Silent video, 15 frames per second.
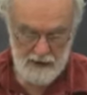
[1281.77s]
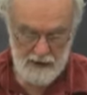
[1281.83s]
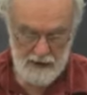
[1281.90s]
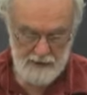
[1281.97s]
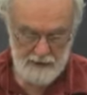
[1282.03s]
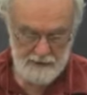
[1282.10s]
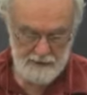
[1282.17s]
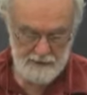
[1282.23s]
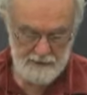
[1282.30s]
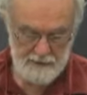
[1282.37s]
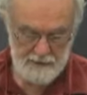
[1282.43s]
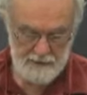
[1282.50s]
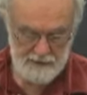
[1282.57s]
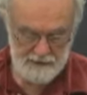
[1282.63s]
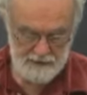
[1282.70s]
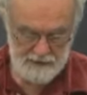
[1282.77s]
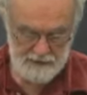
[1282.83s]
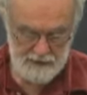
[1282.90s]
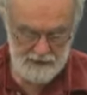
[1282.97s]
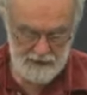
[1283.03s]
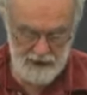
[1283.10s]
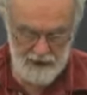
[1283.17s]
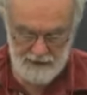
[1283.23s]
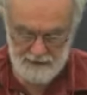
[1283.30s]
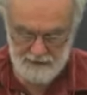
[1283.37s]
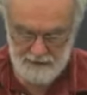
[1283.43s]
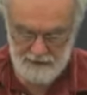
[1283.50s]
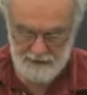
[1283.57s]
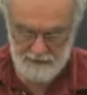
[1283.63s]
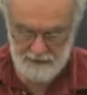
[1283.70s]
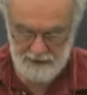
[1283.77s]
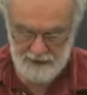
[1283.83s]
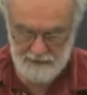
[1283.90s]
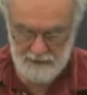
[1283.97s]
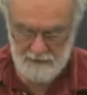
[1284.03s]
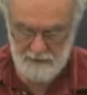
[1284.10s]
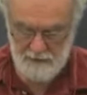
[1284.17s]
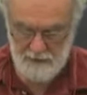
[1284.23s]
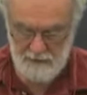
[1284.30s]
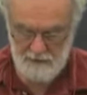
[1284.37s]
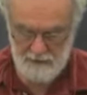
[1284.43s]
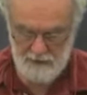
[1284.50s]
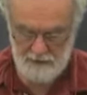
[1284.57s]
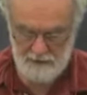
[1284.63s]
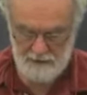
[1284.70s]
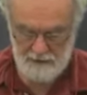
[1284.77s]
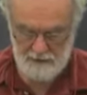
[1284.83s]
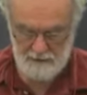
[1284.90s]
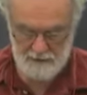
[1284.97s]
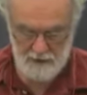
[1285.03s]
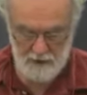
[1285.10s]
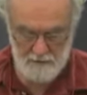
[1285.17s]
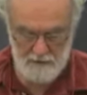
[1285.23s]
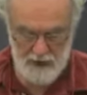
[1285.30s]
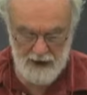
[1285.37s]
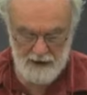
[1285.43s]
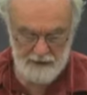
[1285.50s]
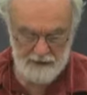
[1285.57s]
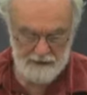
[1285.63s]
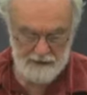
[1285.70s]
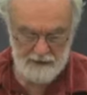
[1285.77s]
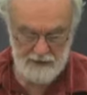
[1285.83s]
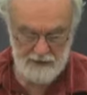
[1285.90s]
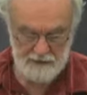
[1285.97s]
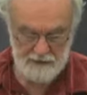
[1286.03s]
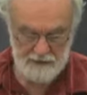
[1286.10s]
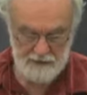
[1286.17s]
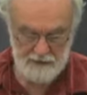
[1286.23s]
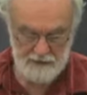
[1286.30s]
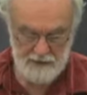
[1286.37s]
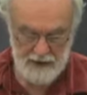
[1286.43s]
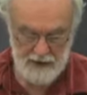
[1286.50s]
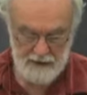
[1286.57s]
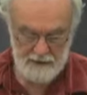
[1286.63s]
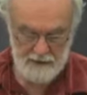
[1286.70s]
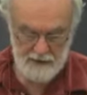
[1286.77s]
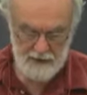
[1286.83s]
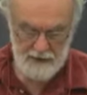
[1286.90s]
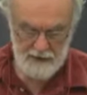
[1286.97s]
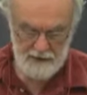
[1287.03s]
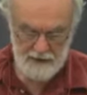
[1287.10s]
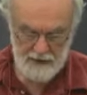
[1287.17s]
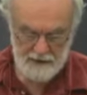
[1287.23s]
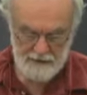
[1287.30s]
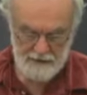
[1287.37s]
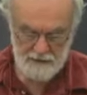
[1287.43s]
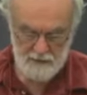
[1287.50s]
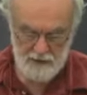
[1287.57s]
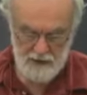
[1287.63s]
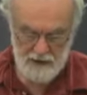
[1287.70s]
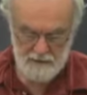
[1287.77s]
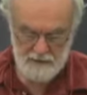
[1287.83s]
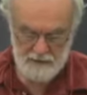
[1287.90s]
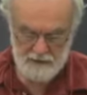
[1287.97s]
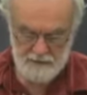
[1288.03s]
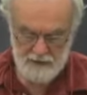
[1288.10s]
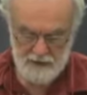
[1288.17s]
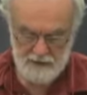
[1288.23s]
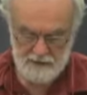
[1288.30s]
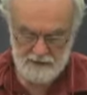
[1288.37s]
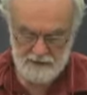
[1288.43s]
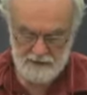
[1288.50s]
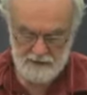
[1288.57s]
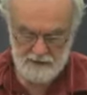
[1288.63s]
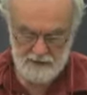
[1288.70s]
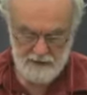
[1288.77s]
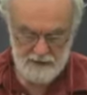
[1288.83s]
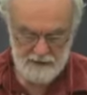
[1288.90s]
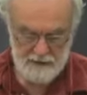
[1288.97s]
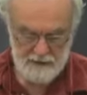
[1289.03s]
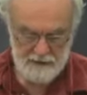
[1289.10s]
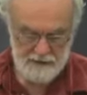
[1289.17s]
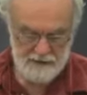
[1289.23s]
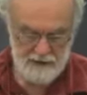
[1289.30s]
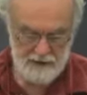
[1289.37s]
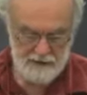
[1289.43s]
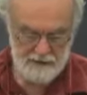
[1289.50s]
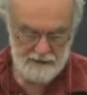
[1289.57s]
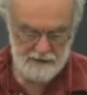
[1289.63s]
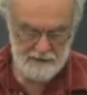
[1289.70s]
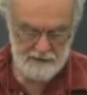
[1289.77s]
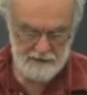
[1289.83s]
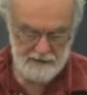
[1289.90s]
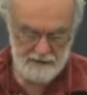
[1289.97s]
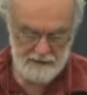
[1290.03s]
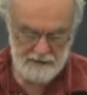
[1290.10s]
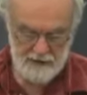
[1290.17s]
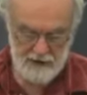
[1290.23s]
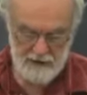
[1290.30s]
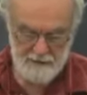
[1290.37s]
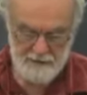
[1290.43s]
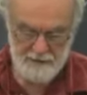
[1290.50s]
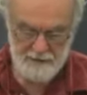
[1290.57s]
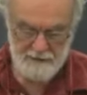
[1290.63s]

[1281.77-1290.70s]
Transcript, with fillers: And I think we can see that a little bit when we go back and start to look at the actual way in which Marx sets this up.